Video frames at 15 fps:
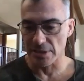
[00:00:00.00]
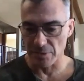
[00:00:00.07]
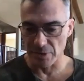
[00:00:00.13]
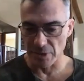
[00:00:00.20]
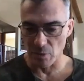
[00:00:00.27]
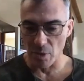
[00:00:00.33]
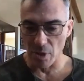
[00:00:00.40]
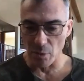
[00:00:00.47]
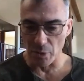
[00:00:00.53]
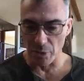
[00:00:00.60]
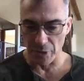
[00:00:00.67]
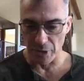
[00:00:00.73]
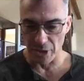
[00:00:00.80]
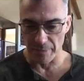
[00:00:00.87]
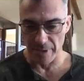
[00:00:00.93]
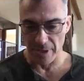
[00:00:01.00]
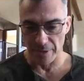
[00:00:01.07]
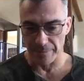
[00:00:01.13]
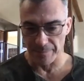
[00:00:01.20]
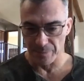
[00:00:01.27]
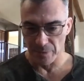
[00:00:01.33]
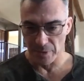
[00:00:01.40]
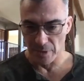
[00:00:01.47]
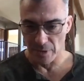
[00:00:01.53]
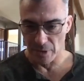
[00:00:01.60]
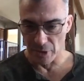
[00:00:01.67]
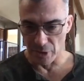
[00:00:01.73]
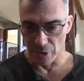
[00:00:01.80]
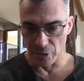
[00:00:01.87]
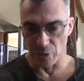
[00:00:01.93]
and it was like well we're thinking about
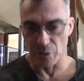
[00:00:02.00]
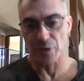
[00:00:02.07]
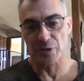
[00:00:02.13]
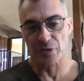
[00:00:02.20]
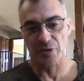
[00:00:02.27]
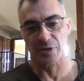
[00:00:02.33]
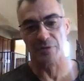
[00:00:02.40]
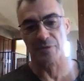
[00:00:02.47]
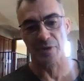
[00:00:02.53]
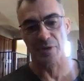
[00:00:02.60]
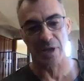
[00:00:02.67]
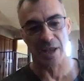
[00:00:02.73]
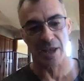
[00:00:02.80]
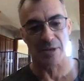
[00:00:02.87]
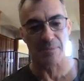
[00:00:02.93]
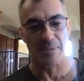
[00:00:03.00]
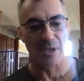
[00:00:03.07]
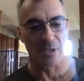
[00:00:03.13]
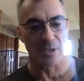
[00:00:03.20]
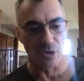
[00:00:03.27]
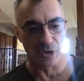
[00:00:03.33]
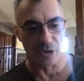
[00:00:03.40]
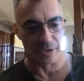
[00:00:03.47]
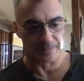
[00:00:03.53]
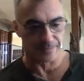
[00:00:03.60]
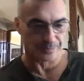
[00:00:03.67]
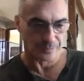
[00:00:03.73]
you know doing this in a very anime look